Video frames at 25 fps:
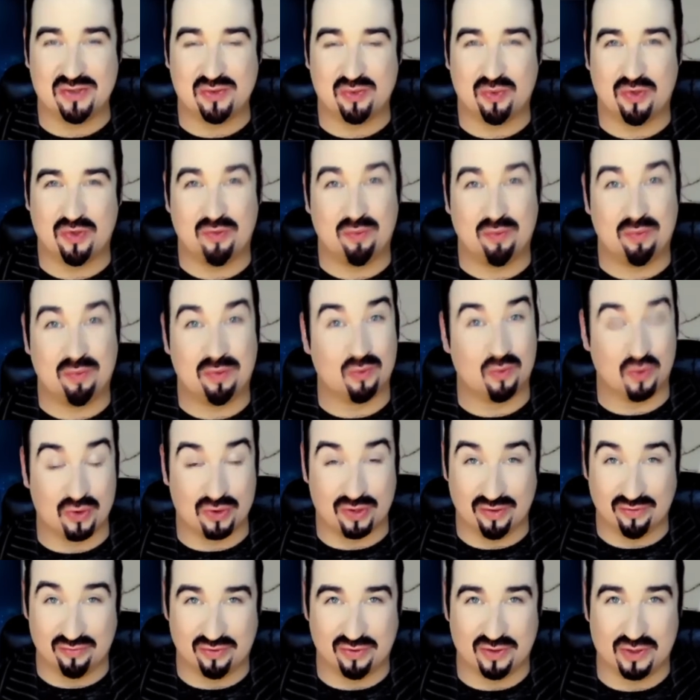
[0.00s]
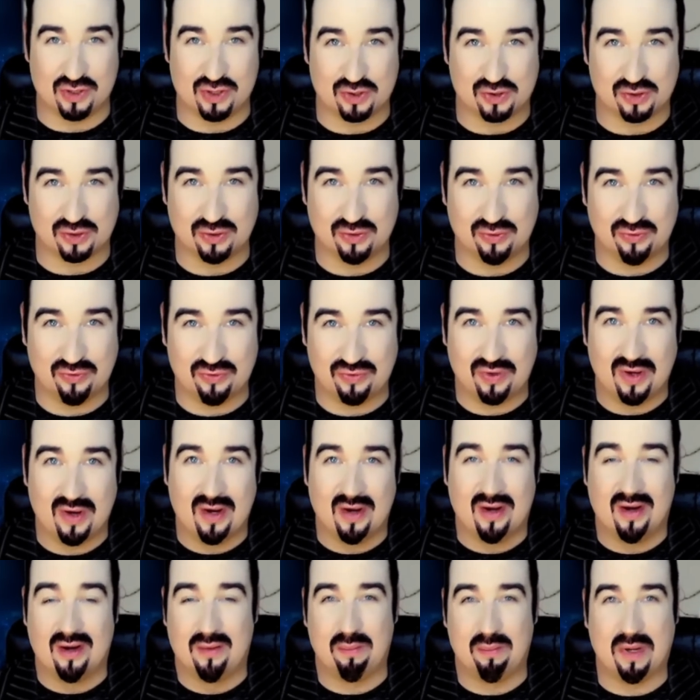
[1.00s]
We've been working for the truth,
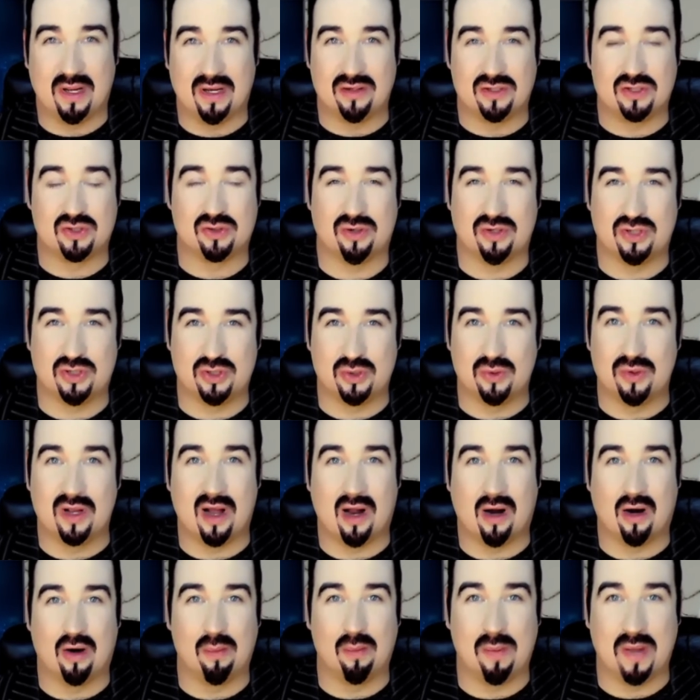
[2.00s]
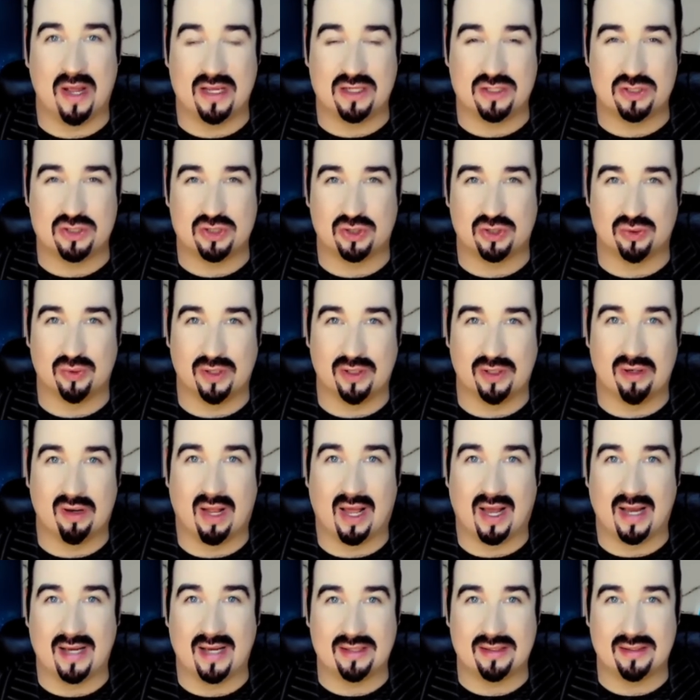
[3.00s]
been doing our best to
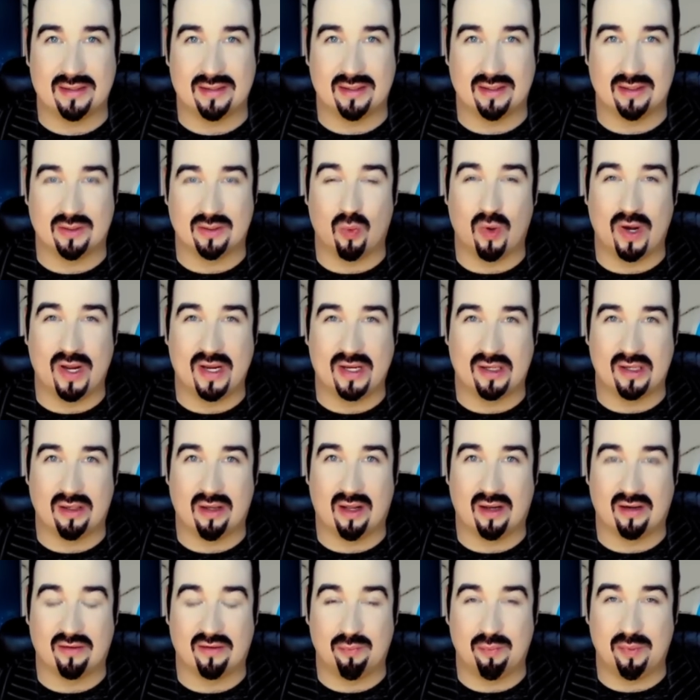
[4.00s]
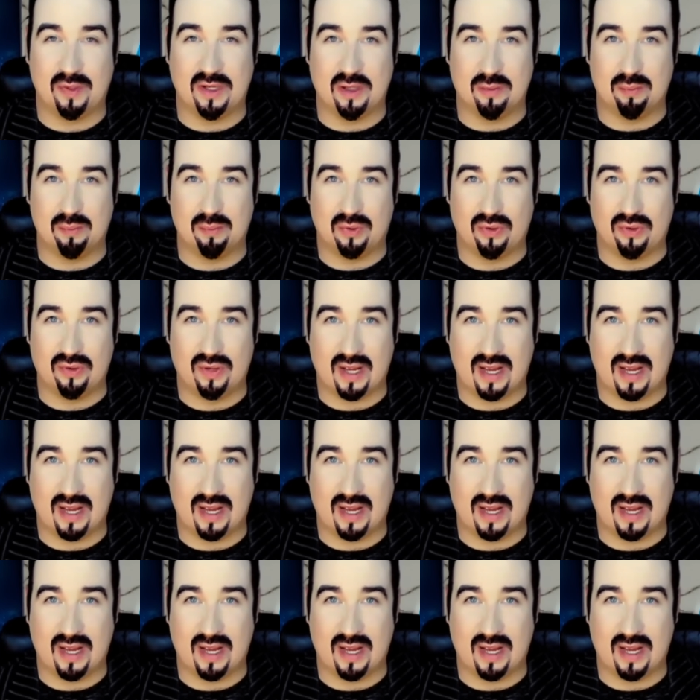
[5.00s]
enlighten and awake a lot of people.